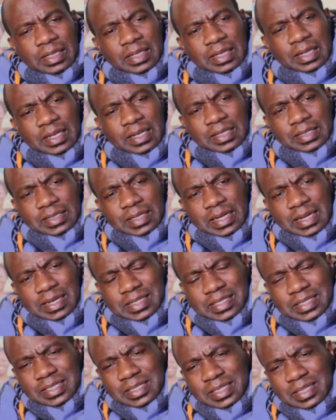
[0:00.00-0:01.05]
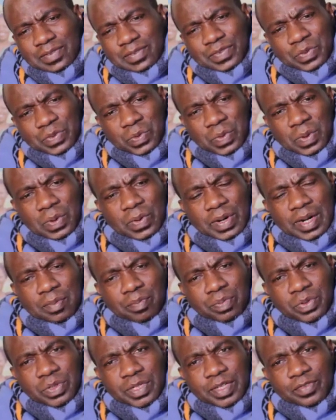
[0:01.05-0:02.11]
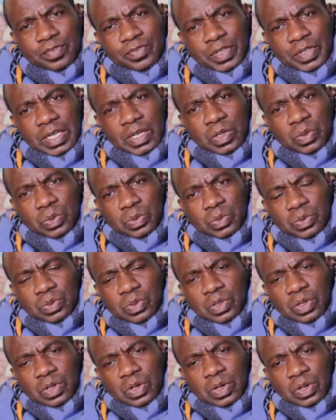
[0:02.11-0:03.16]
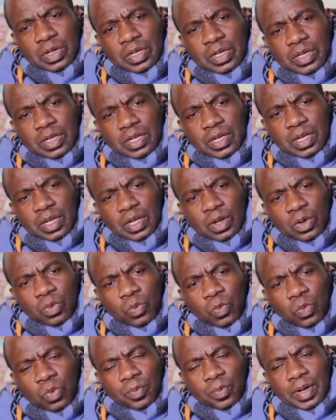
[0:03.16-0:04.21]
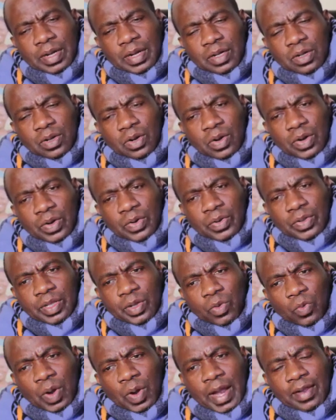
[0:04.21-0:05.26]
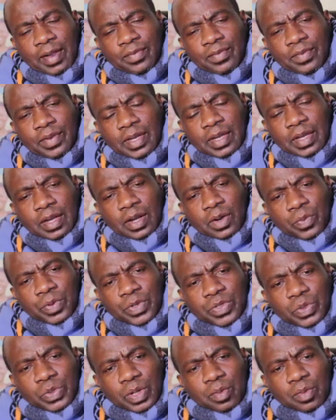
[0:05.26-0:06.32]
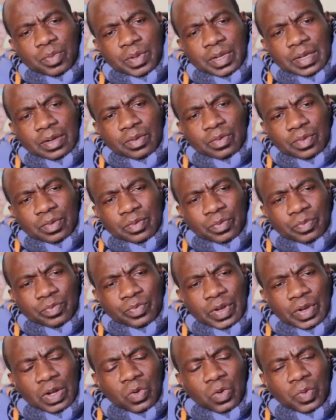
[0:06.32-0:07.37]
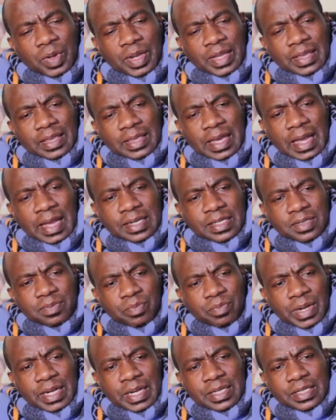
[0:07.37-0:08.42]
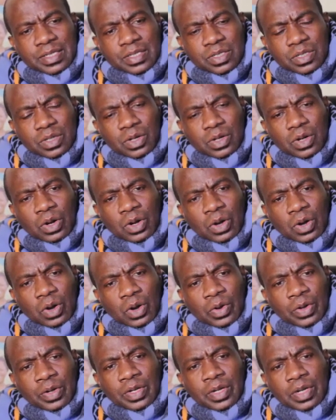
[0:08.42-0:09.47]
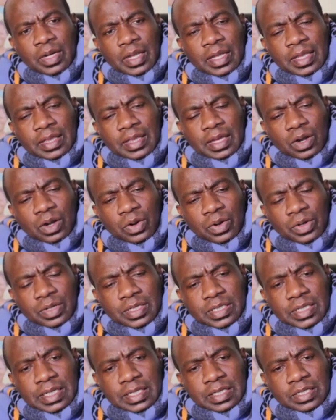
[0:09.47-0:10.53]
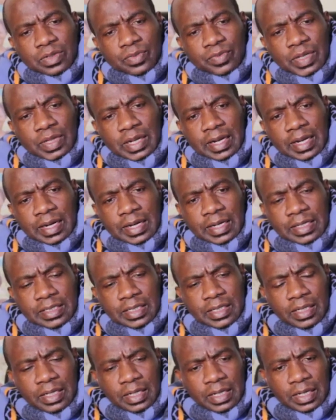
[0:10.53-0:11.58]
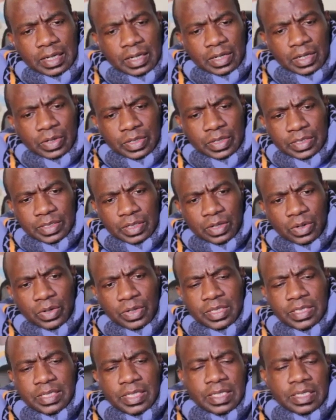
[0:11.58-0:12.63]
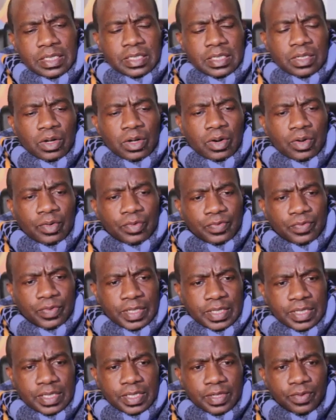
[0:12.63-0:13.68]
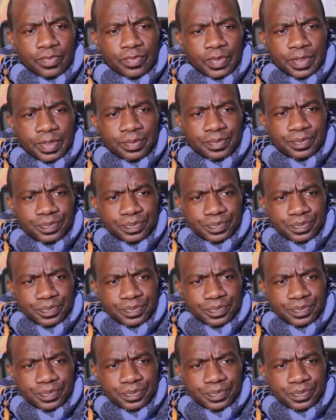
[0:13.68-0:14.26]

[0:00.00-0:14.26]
In reality, if you are going to put a value on a woman or on the wife, we should have been valuing that based on the content of the character, not the contents of the CV.